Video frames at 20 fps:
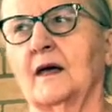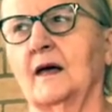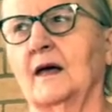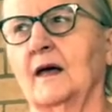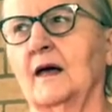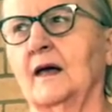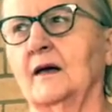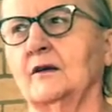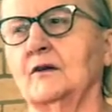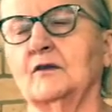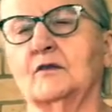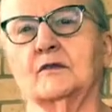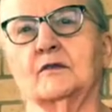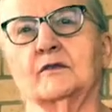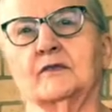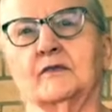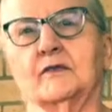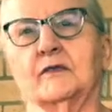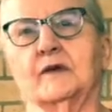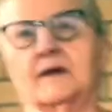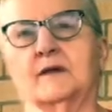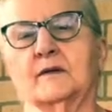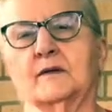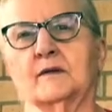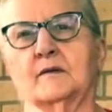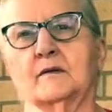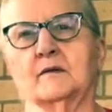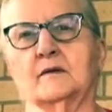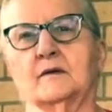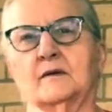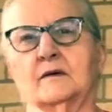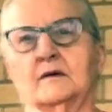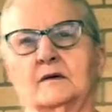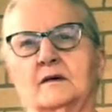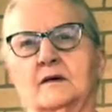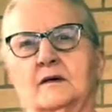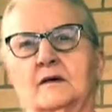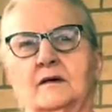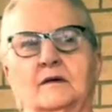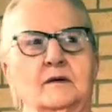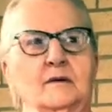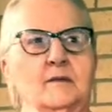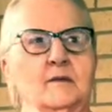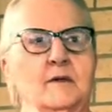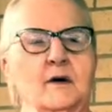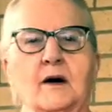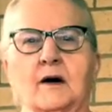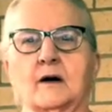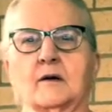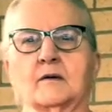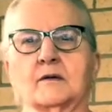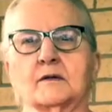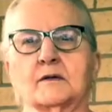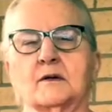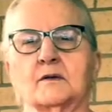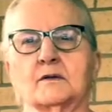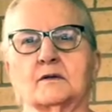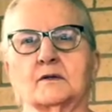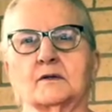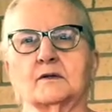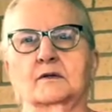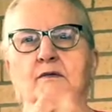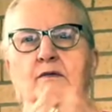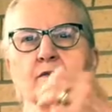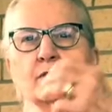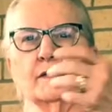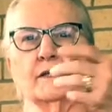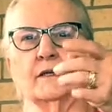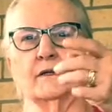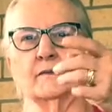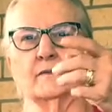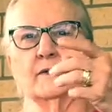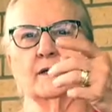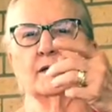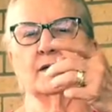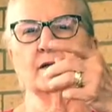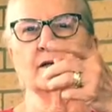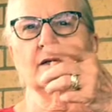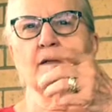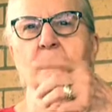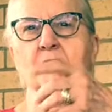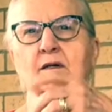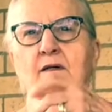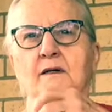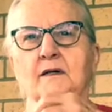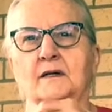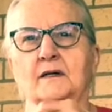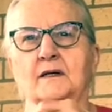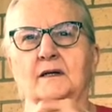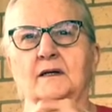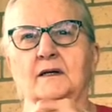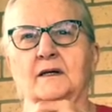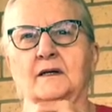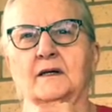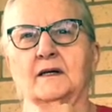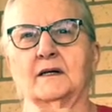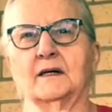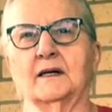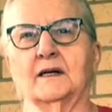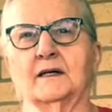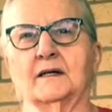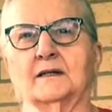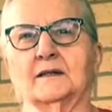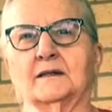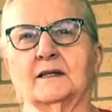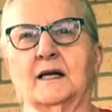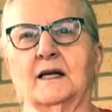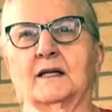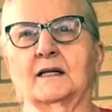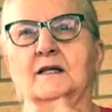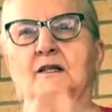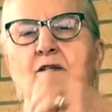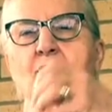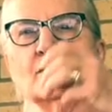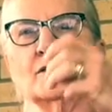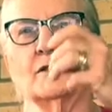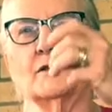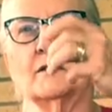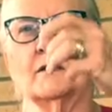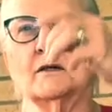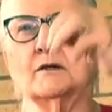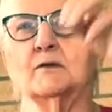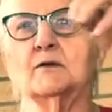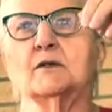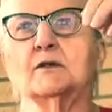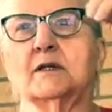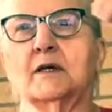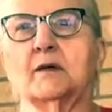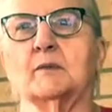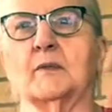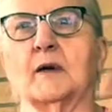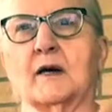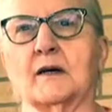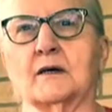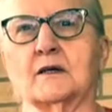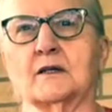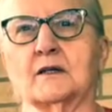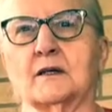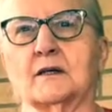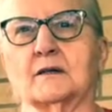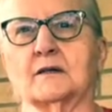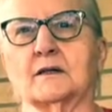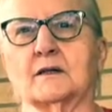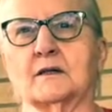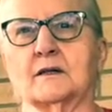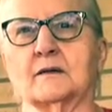I know Father Mark was also afraid about that he's going to lose that parish out there.